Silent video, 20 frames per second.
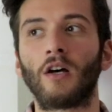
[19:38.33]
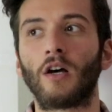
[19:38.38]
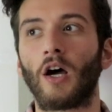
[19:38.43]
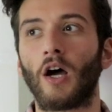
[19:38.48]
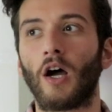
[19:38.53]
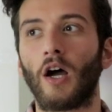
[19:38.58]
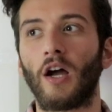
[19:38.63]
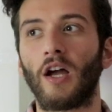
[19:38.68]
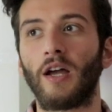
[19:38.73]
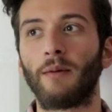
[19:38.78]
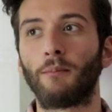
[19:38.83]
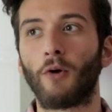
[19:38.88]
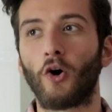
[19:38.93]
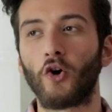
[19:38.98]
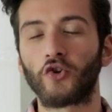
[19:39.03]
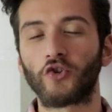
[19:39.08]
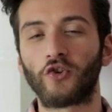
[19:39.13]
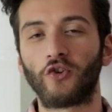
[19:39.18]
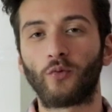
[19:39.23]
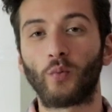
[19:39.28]
uh,
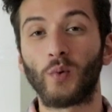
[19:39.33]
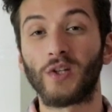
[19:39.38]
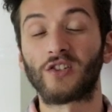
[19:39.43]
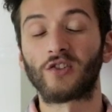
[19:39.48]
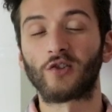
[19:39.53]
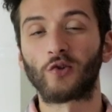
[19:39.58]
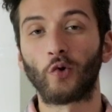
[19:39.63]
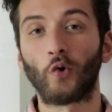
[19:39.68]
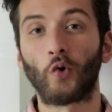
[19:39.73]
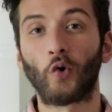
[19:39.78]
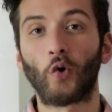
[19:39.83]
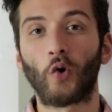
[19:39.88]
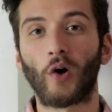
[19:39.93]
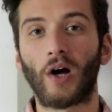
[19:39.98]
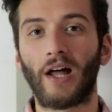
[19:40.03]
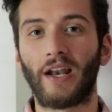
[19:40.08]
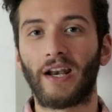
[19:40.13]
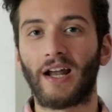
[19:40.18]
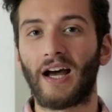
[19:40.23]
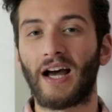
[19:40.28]
emotions we store
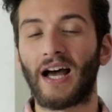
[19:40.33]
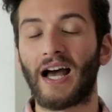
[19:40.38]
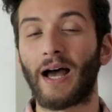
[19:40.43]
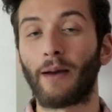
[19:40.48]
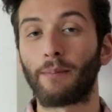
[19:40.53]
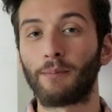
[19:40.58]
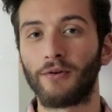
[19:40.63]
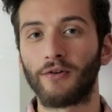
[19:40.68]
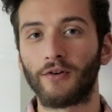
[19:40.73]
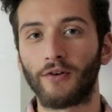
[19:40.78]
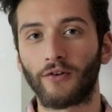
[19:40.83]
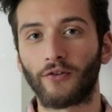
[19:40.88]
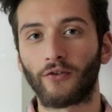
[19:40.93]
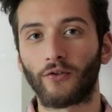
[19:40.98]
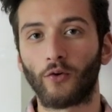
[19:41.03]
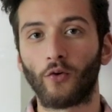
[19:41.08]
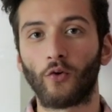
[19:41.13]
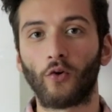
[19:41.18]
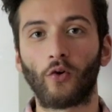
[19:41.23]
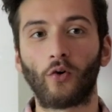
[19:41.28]
and our happiness
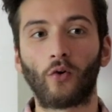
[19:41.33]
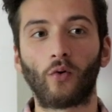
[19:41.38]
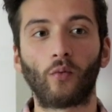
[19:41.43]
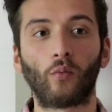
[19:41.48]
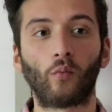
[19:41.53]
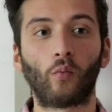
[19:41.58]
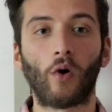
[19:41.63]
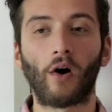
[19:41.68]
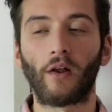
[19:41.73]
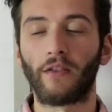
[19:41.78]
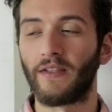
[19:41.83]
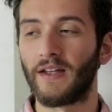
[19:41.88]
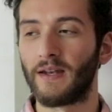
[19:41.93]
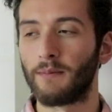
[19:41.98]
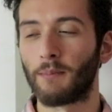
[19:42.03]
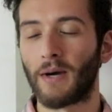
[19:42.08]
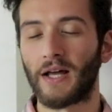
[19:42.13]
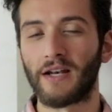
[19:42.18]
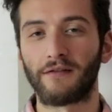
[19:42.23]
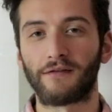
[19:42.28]
or what
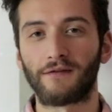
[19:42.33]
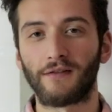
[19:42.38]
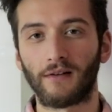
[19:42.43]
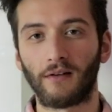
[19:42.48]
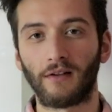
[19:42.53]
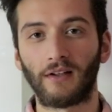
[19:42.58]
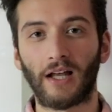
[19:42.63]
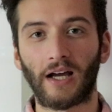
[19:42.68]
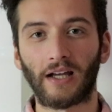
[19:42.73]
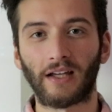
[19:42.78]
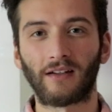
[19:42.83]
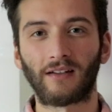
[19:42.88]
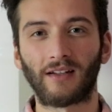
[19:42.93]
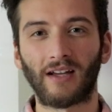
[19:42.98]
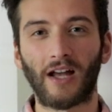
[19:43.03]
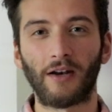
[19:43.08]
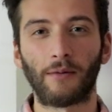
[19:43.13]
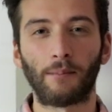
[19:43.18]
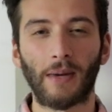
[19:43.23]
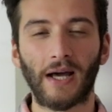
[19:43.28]
then manifest like
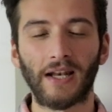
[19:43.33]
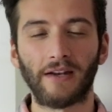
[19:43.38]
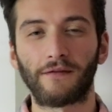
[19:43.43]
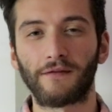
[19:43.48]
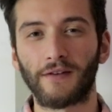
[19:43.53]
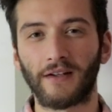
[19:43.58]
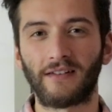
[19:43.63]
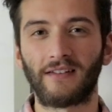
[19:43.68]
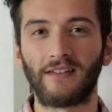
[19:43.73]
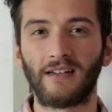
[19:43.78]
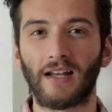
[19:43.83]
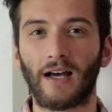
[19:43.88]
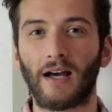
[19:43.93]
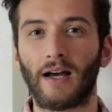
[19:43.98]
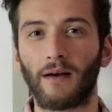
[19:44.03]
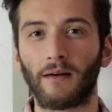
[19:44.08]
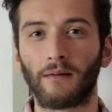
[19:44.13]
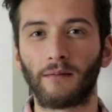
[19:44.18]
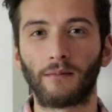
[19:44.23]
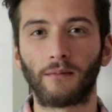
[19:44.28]
kind of manifests in
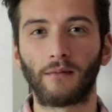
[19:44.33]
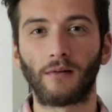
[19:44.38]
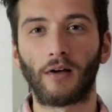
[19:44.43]
our